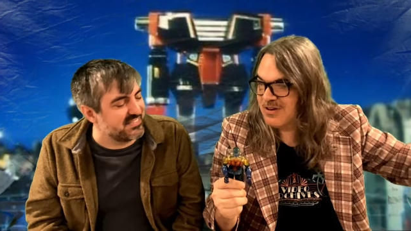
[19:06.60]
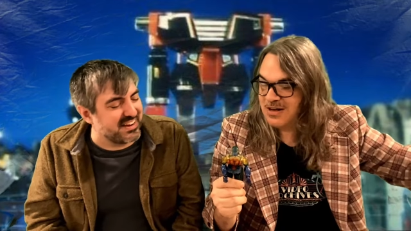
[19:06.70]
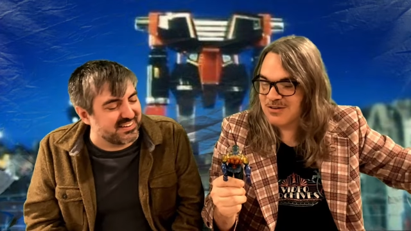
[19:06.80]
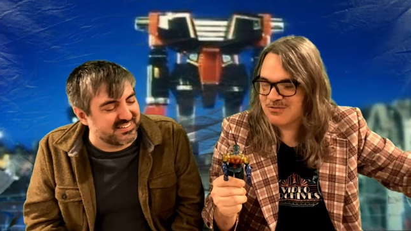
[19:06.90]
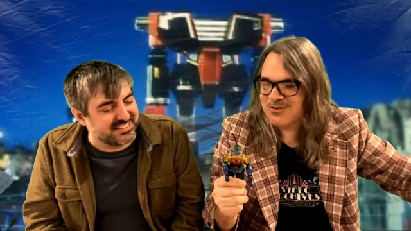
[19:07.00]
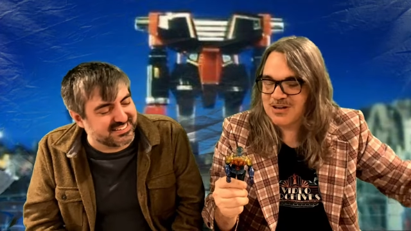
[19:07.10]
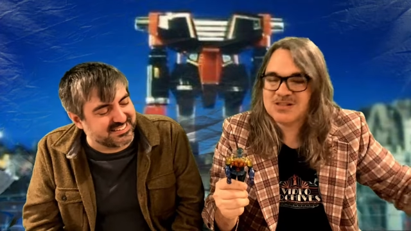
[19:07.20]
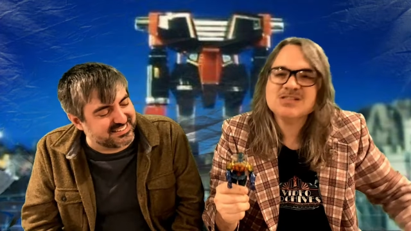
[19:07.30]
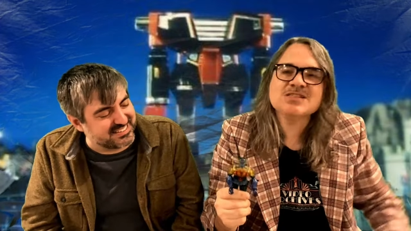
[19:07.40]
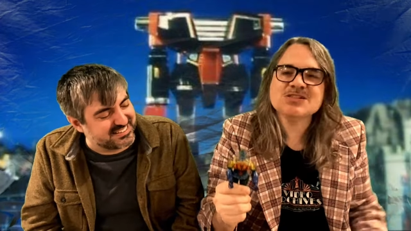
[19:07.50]
Speaker 1: Vader
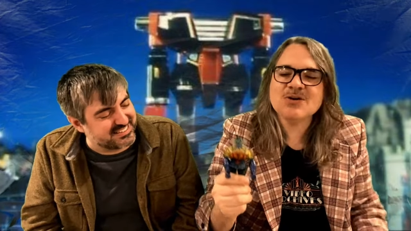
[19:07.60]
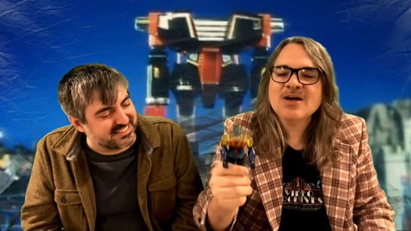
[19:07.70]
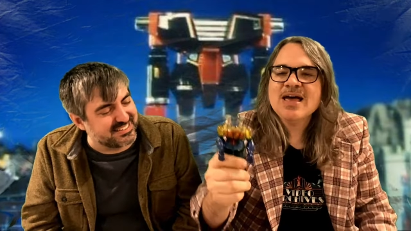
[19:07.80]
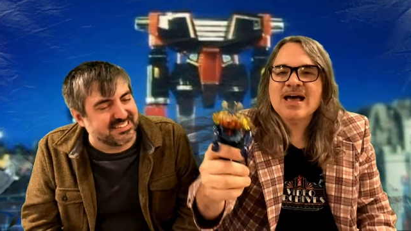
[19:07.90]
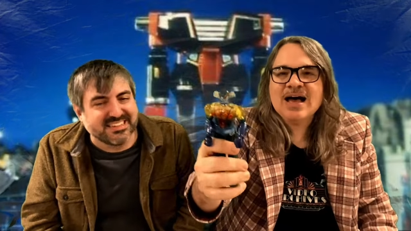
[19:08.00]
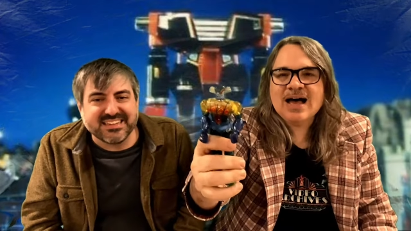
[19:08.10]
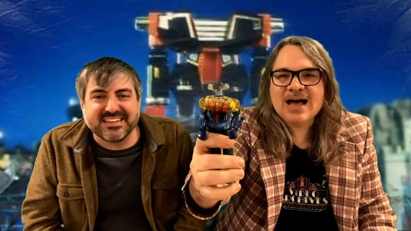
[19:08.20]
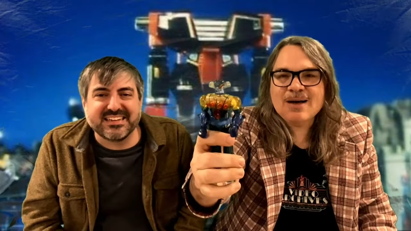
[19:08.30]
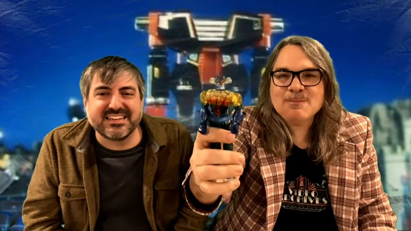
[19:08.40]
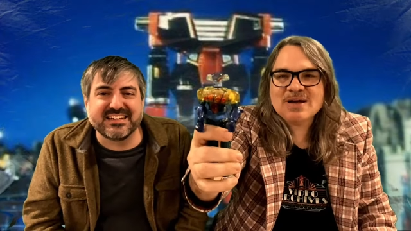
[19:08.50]
first. So,
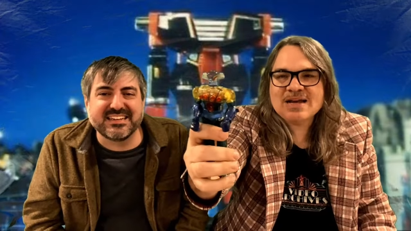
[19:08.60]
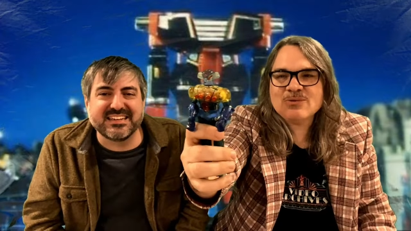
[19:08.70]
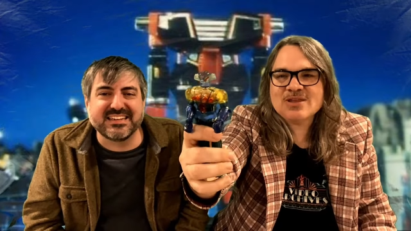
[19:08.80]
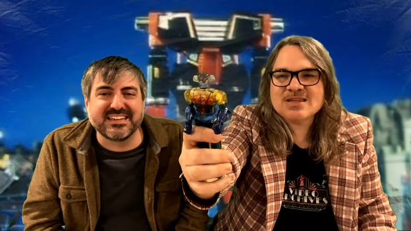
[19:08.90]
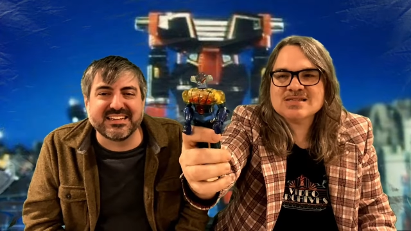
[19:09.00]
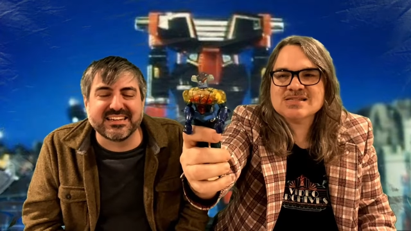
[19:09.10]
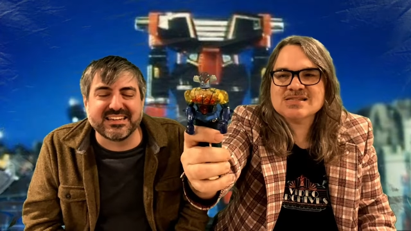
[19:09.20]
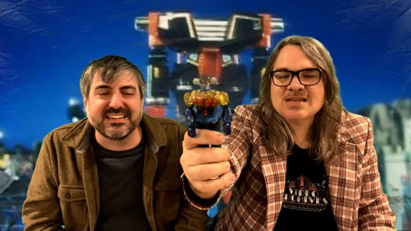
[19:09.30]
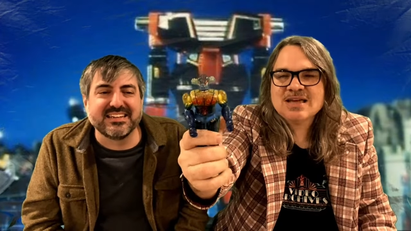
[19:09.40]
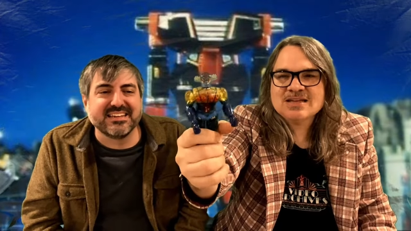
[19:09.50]
uh, but anyway, this.
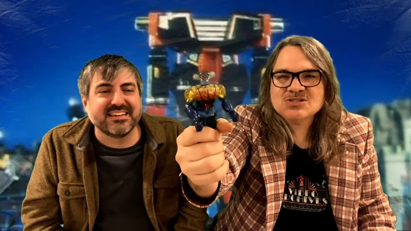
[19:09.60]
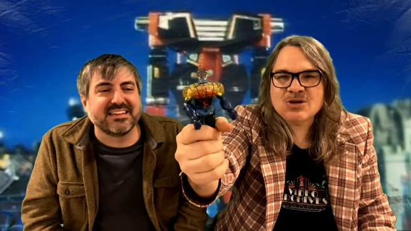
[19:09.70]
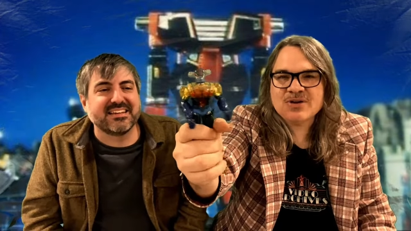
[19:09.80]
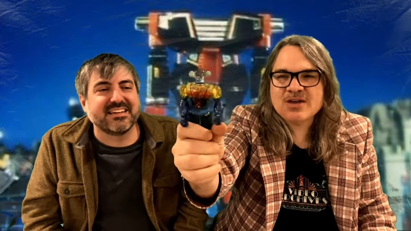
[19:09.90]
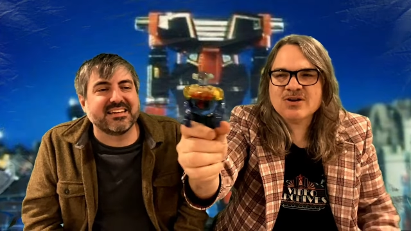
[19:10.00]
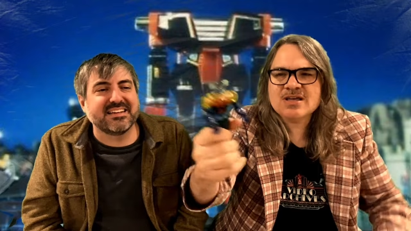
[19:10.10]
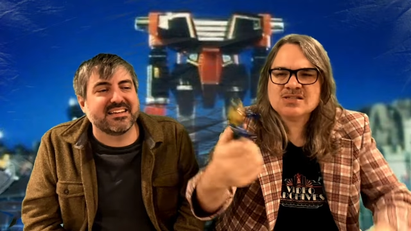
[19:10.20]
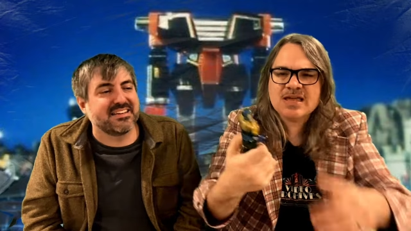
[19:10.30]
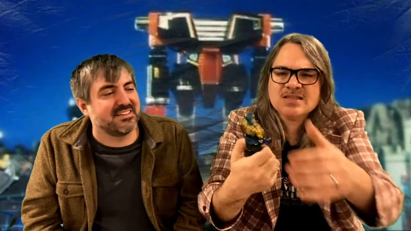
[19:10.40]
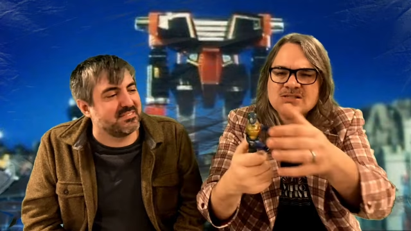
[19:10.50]
So here he is,
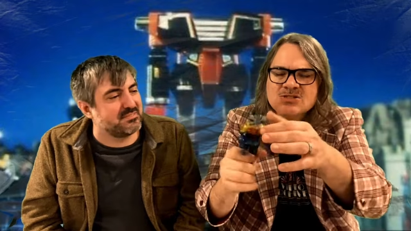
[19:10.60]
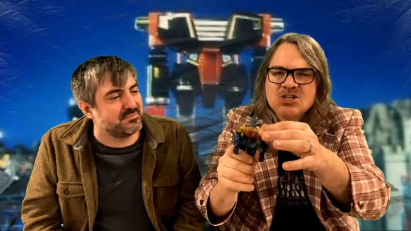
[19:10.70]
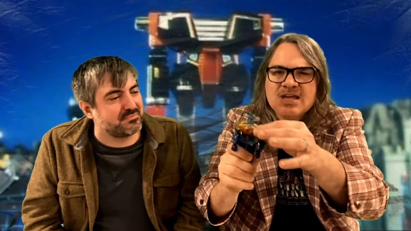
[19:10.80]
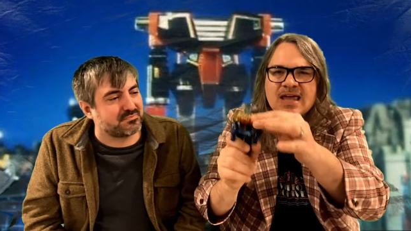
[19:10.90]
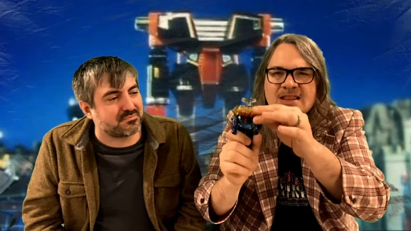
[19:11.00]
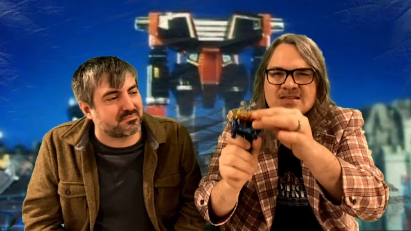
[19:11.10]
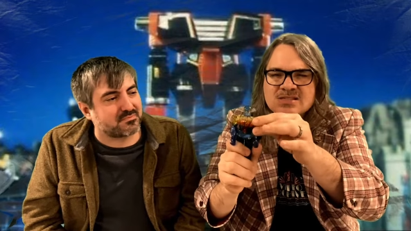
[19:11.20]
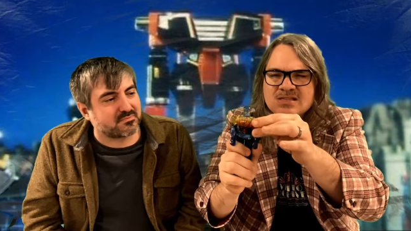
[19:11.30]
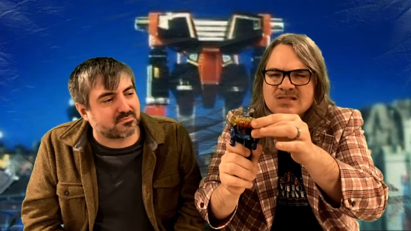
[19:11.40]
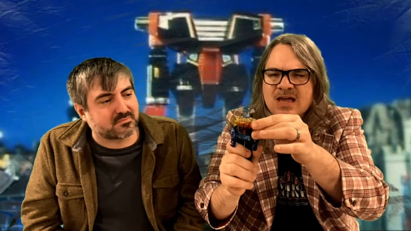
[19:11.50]
and this is Jeeg, and this
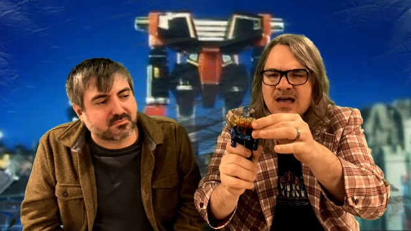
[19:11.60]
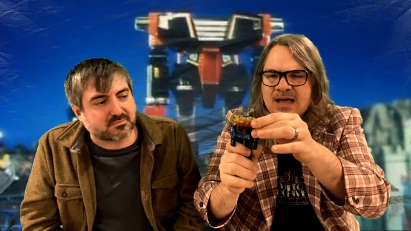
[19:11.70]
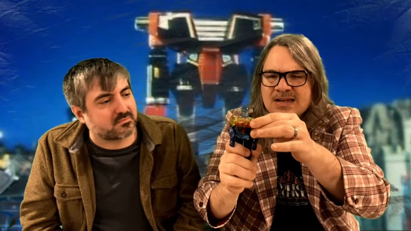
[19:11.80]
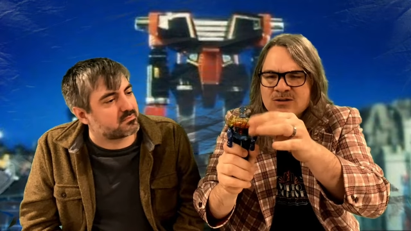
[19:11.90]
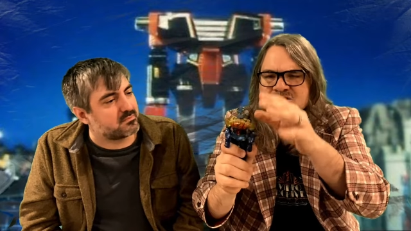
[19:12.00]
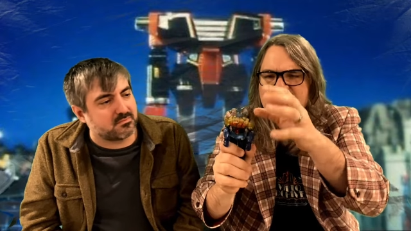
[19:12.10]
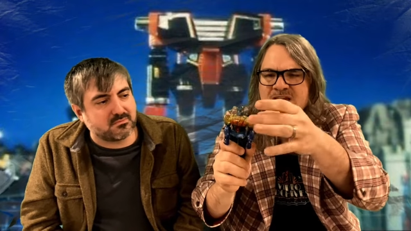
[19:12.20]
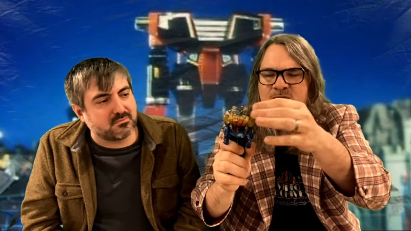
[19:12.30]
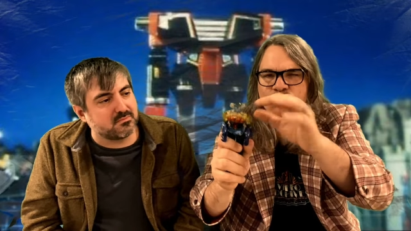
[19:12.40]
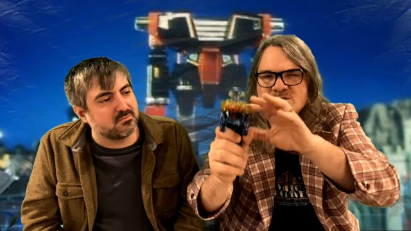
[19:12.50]
is now Jeeg
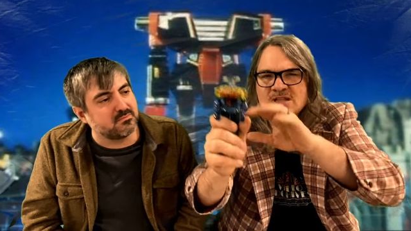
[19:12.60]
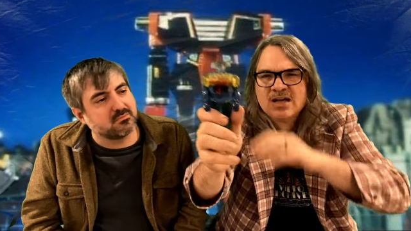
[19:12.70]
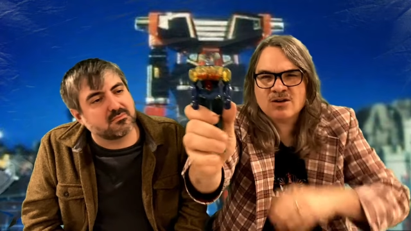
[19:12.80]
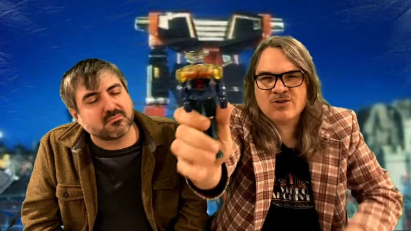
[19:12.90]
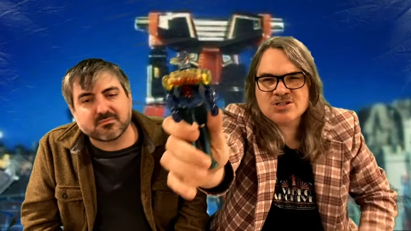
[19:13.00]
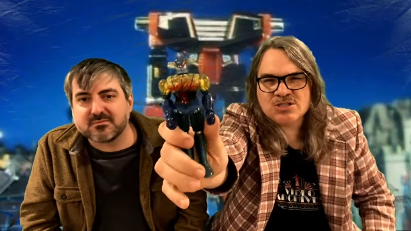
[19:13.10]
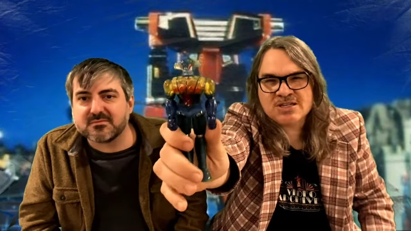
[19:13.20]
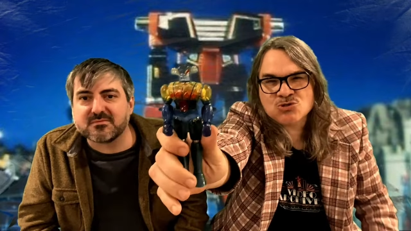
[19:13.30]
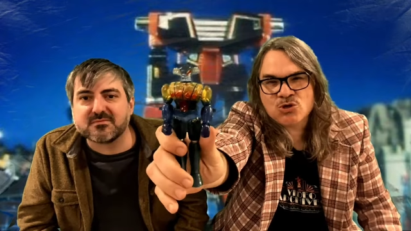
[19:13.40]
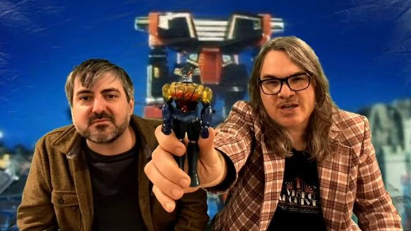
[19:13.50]
was not originally
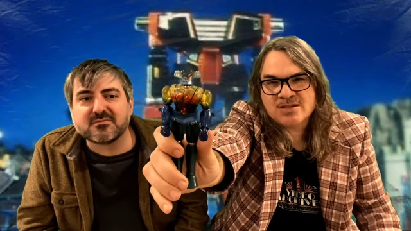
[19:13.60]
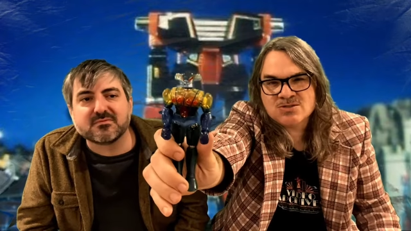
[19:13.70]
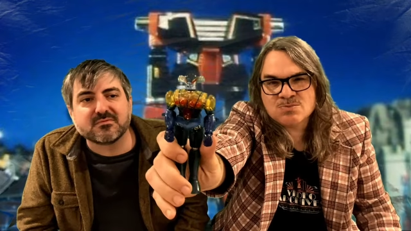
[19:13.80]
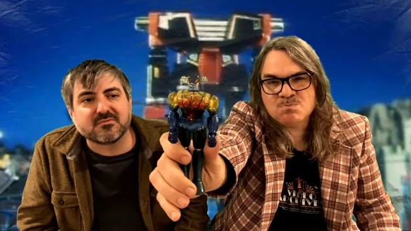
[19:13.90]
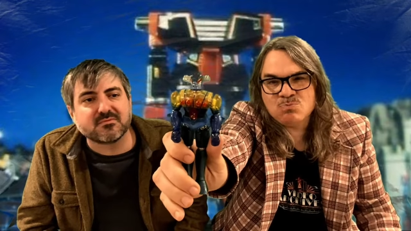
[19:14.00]
trans.